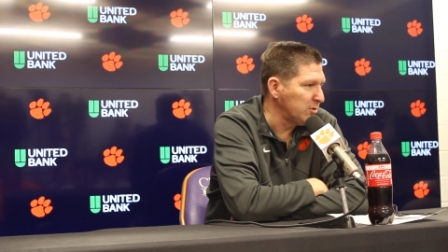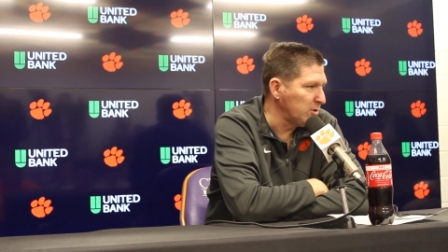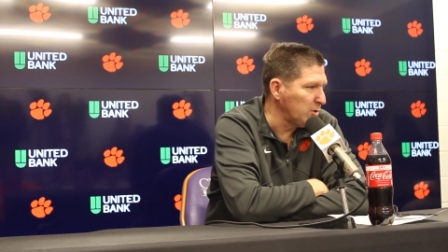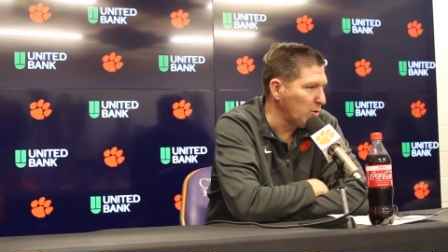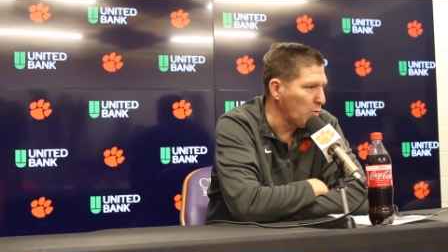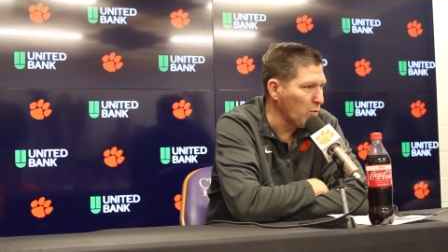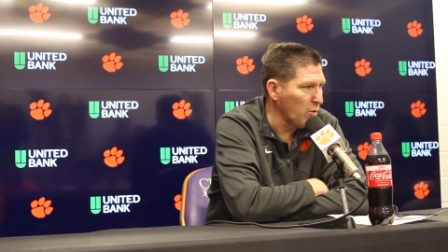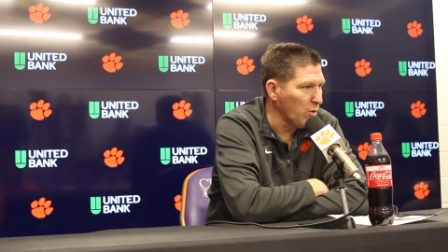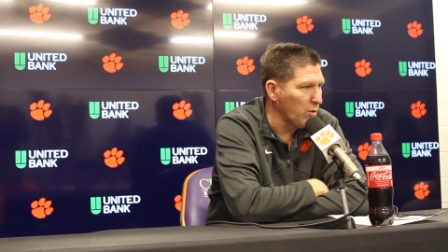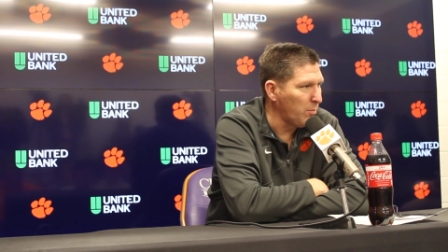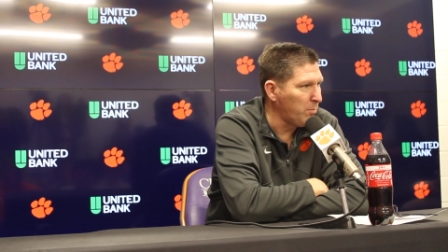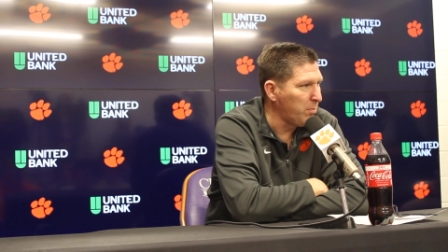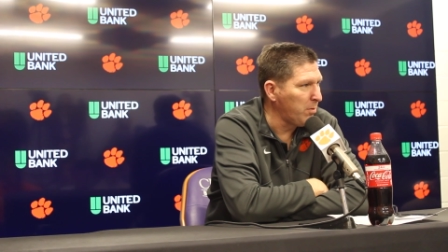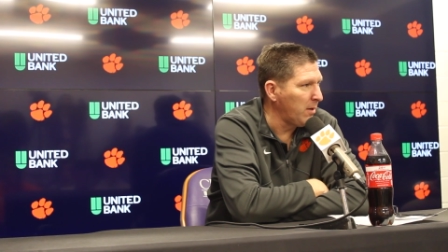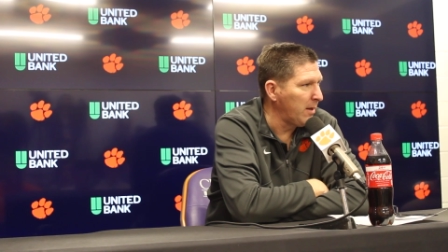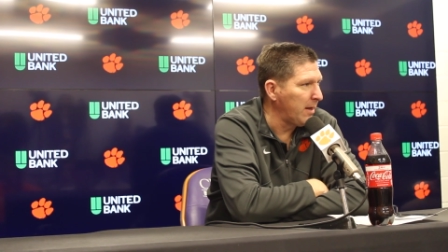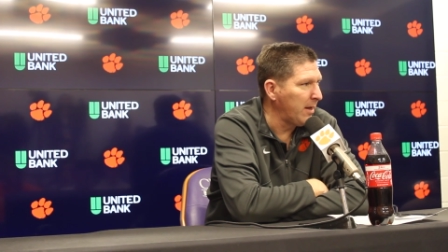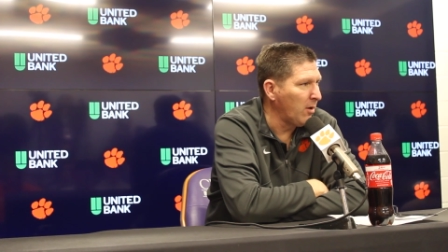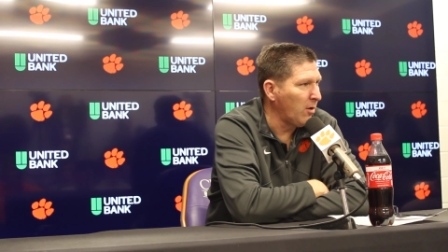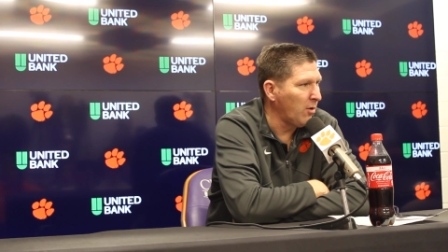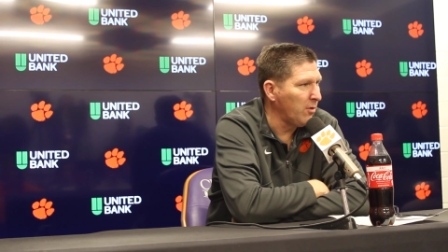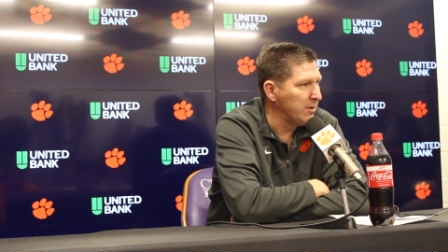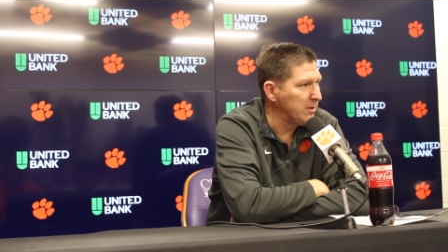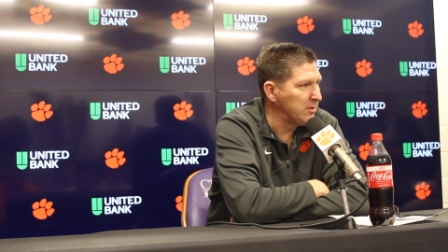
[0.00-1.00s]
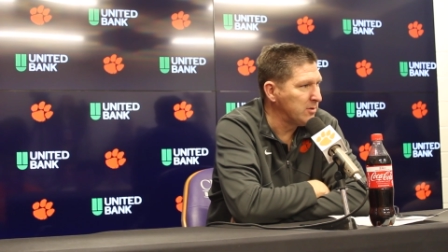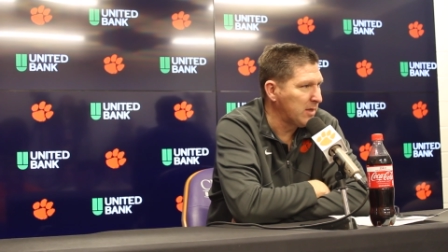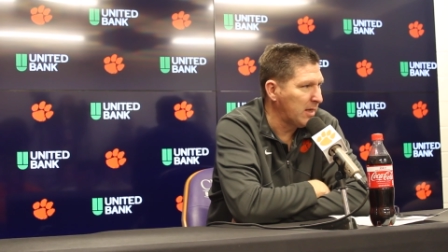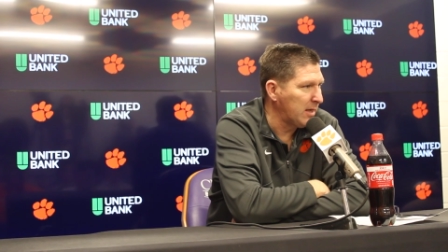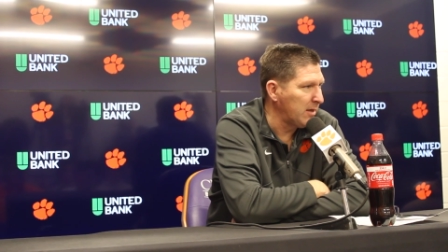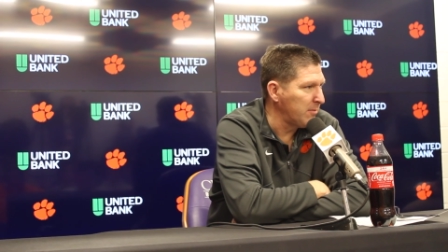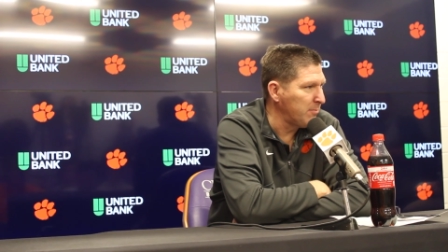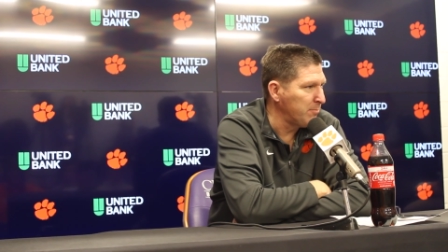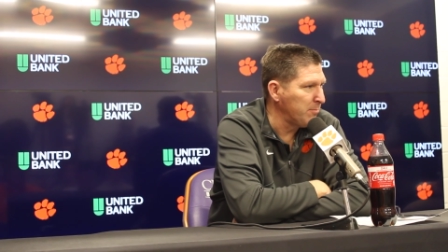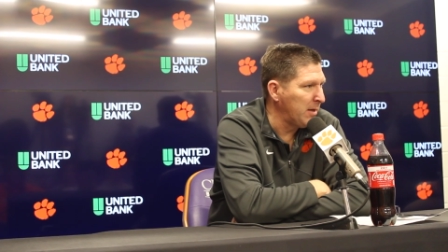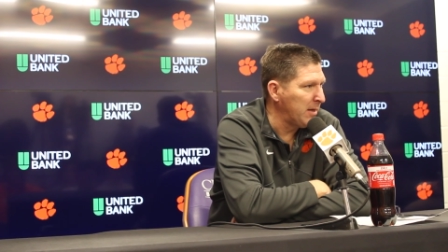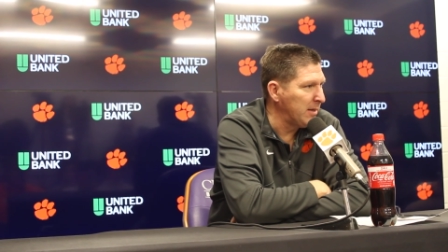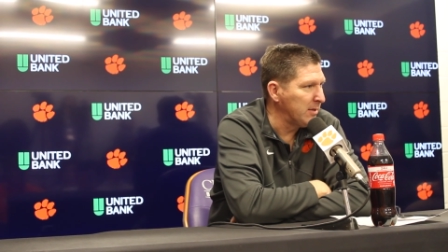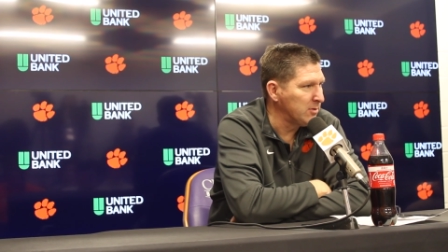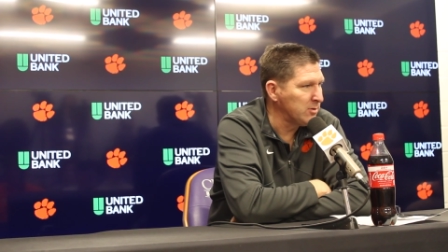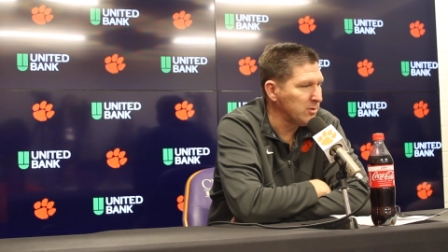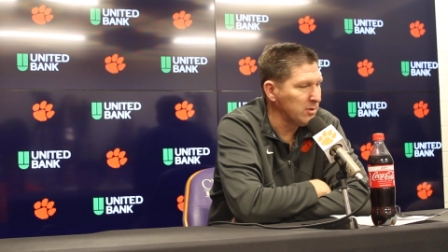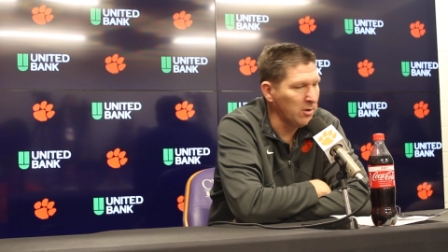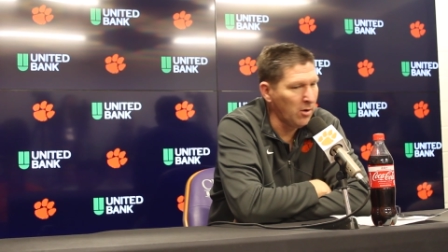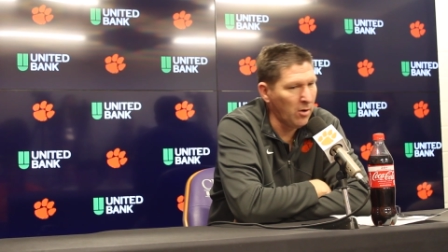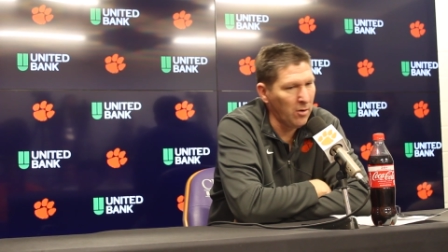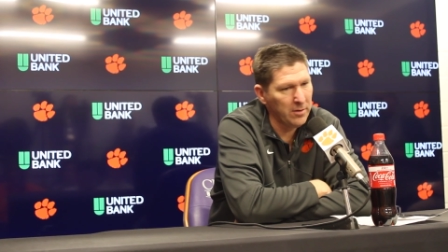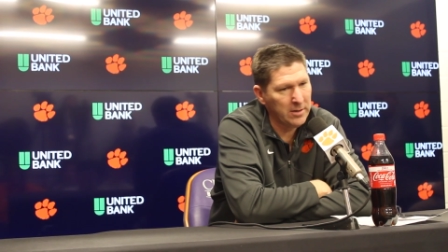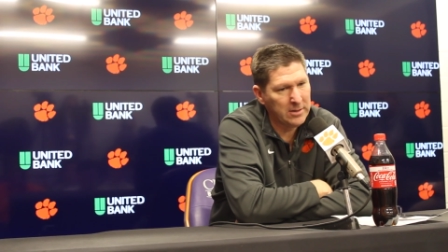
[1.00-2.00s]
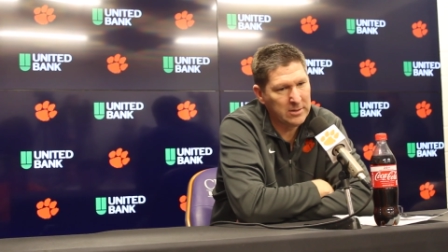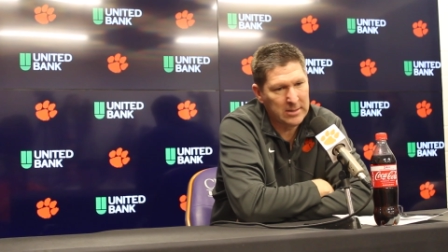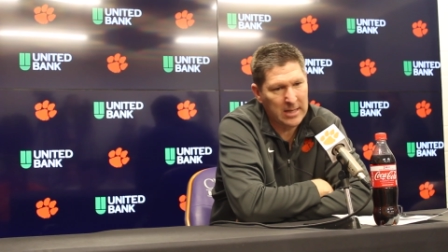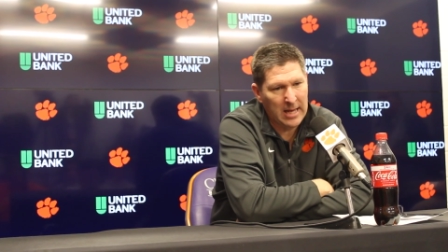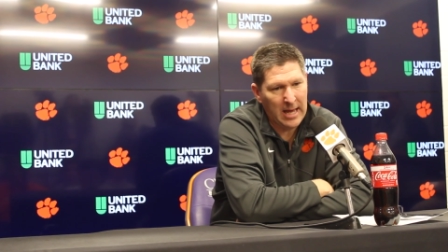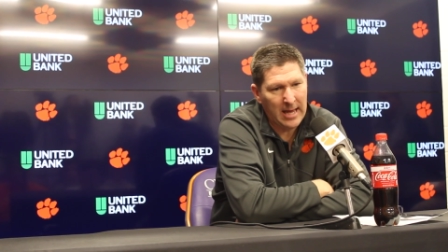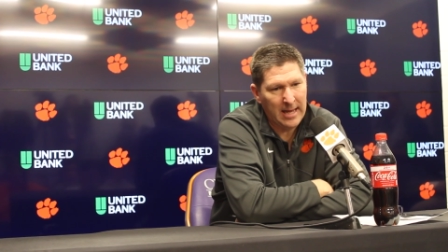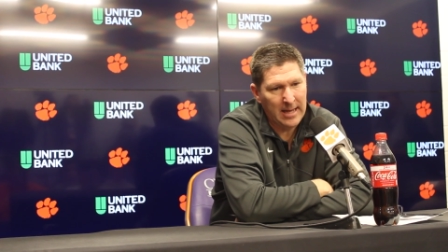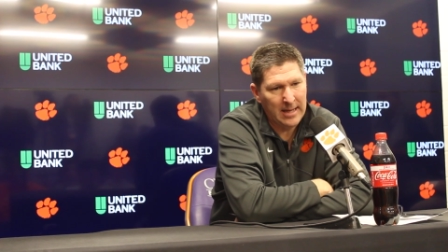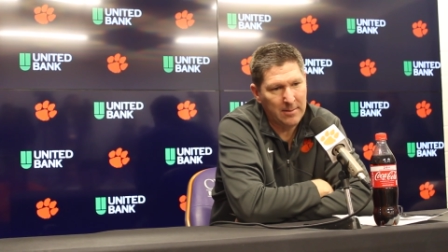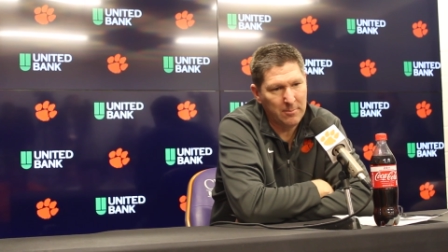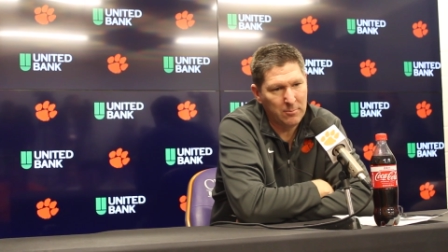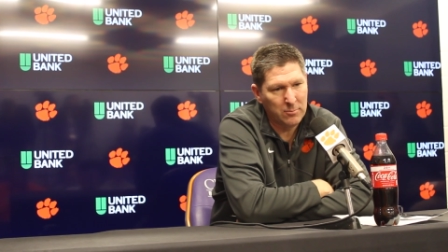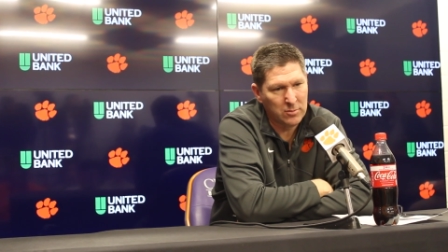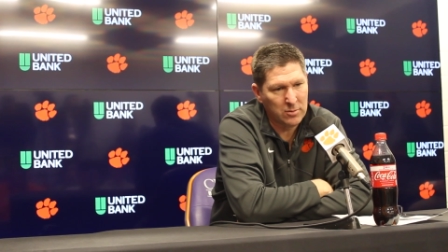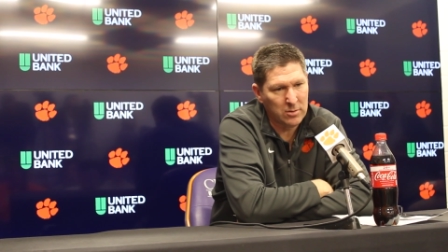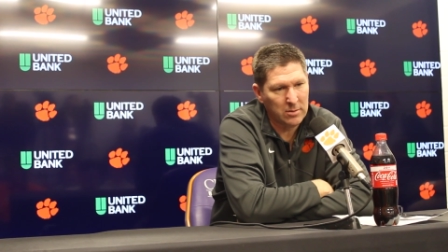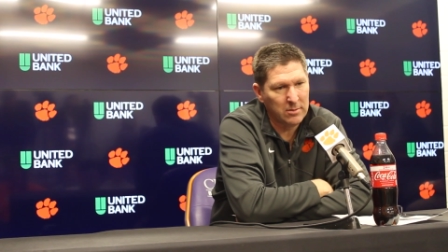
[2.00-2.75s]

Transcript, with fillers: of the world playing all these minutes and all these games.